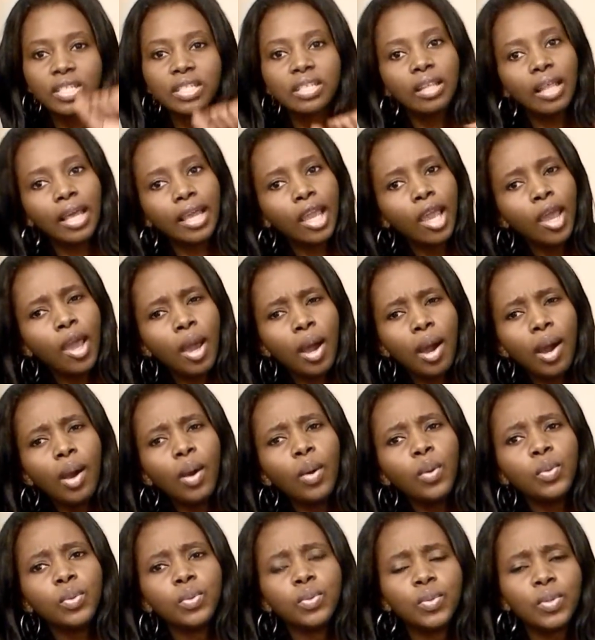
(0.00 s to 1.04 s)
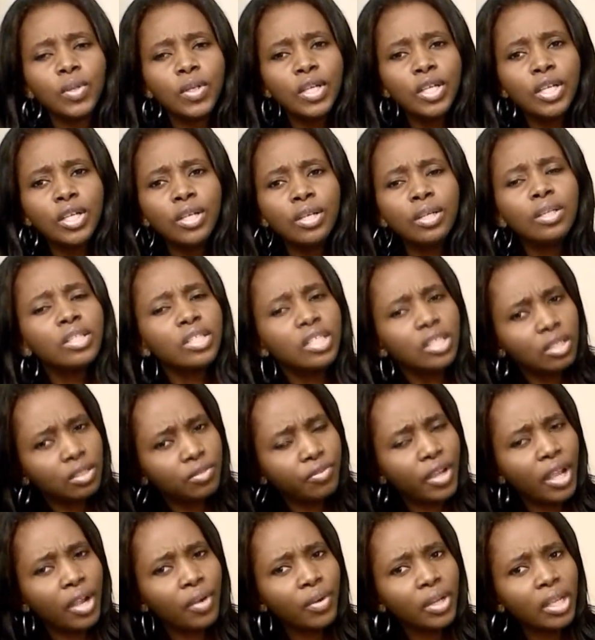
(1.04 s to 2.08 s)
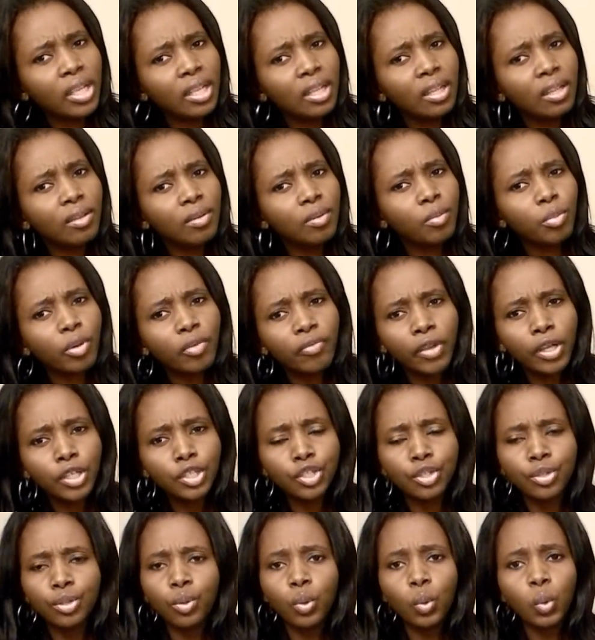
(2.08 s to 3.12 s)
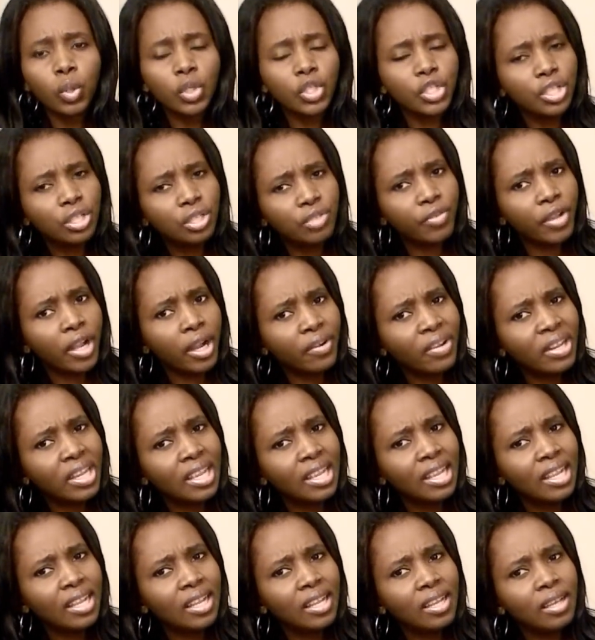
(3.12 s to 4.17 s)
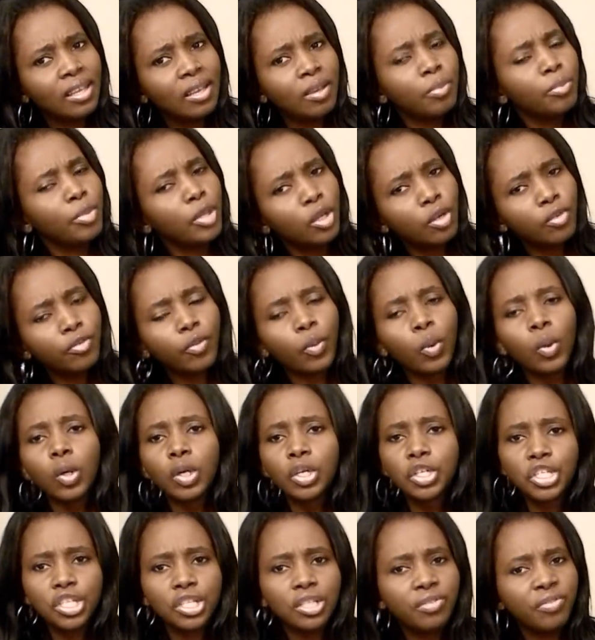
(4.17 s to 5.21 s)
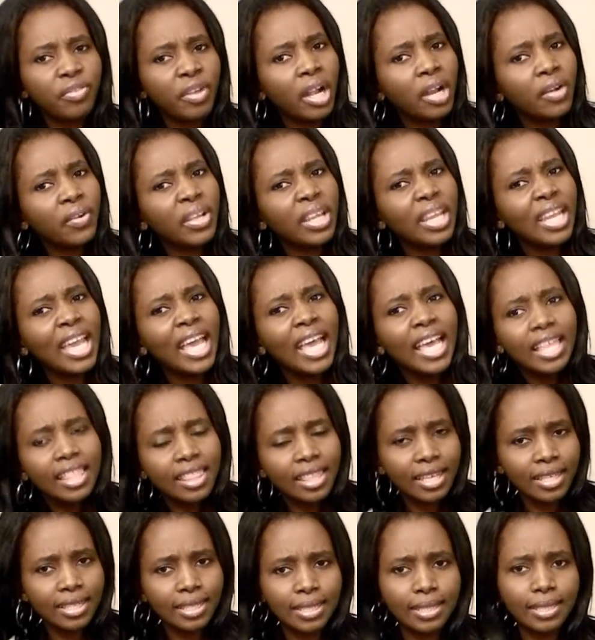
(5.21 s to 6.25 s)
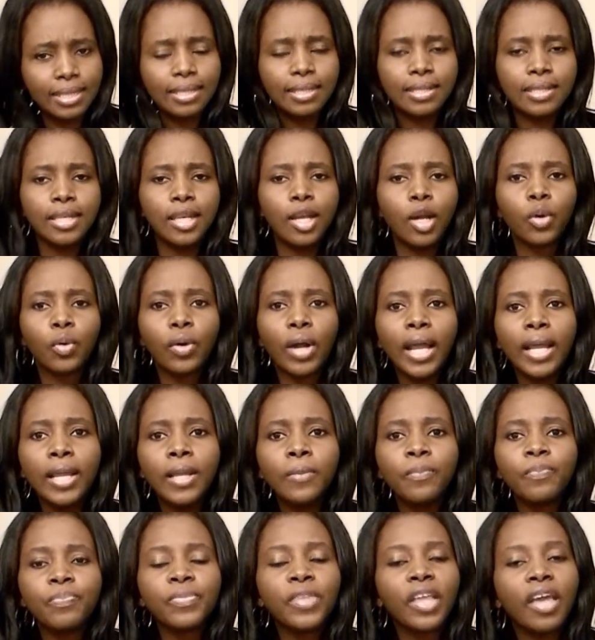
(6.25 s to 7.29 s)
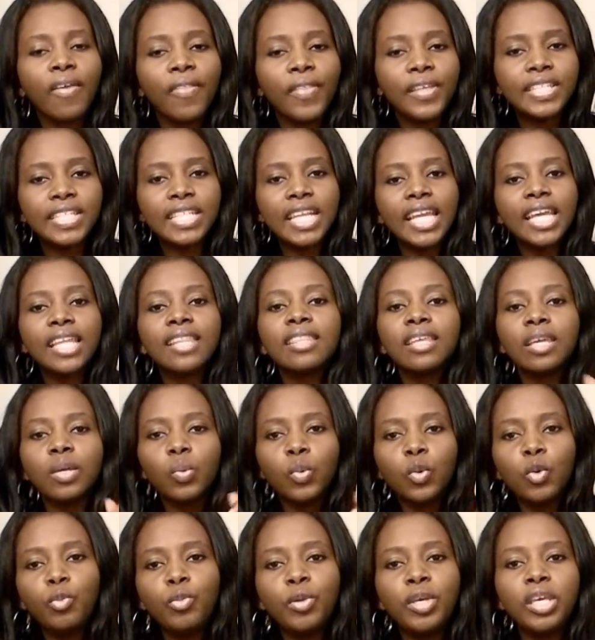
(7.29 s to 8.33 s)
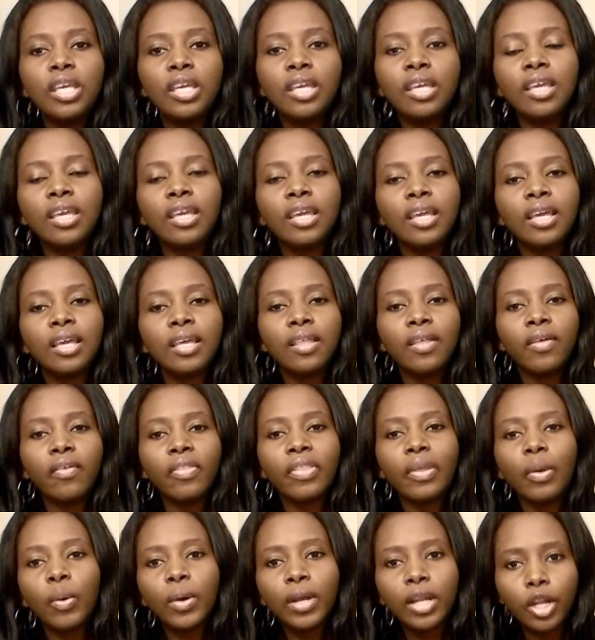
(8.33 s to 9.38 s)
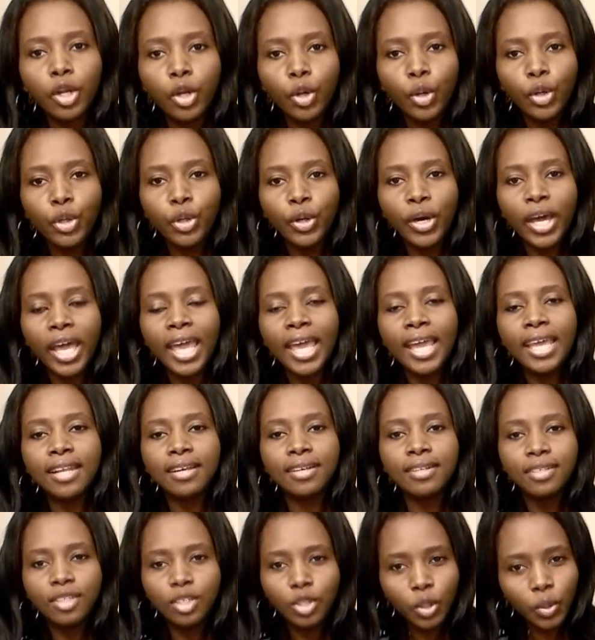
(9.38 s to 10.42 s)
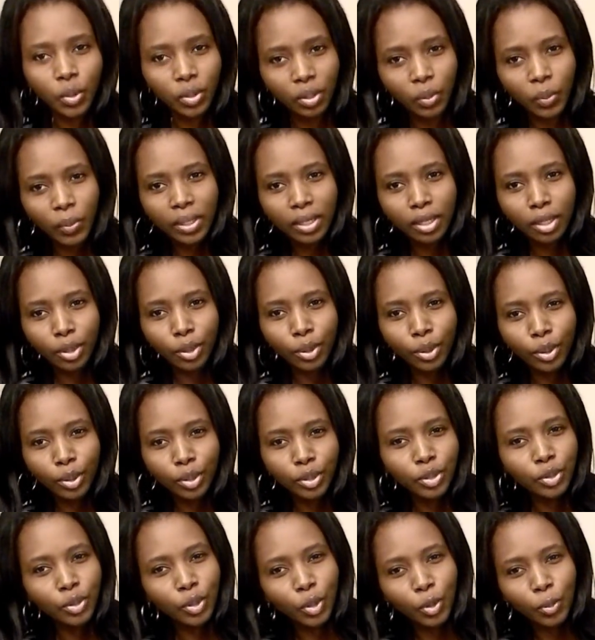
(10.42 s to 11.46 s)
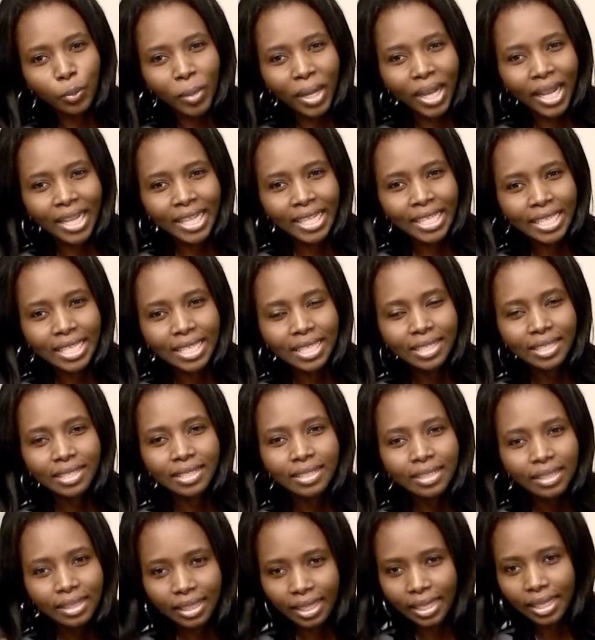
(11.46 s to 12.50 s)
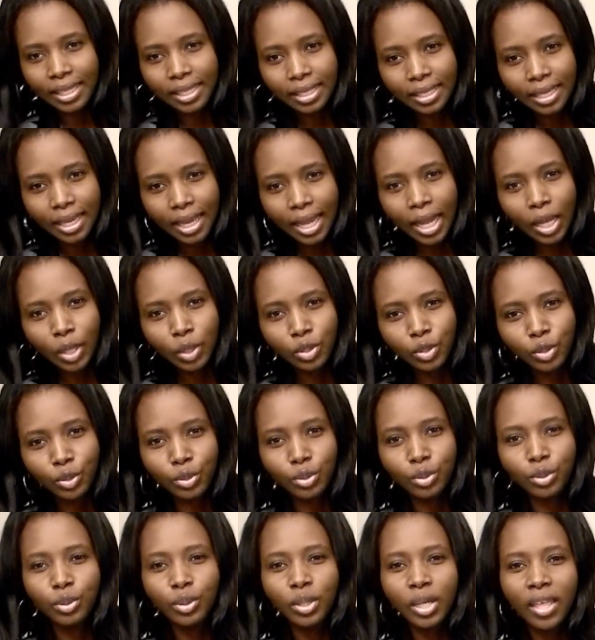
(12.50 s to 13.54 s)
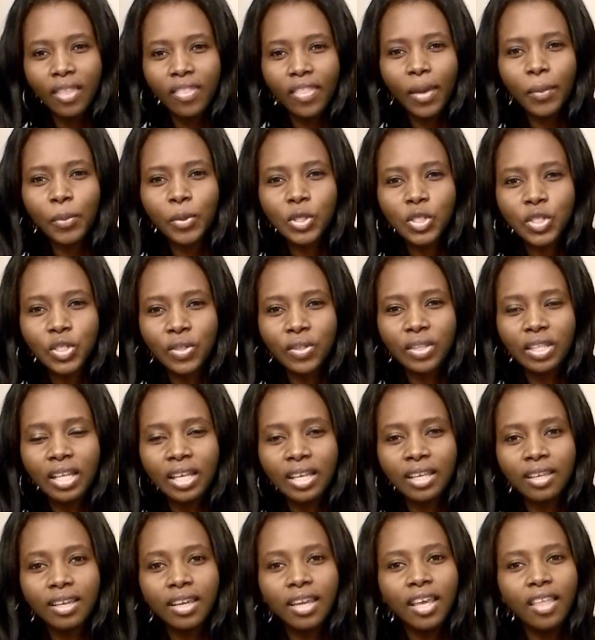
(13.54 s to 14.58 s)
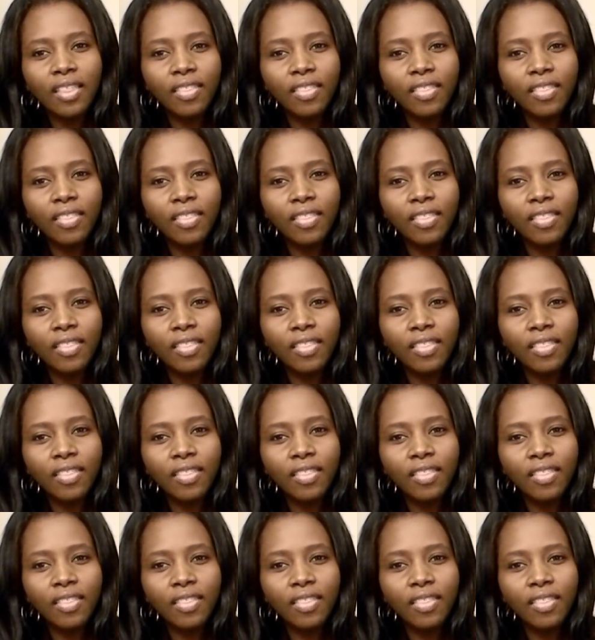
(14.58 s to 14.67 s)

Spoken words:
They're like, oh, she's very professional, or she's very beautiful, or she's very this, right? The second thing will be they want to know your head. They want to know your mind. Like, how do that person think?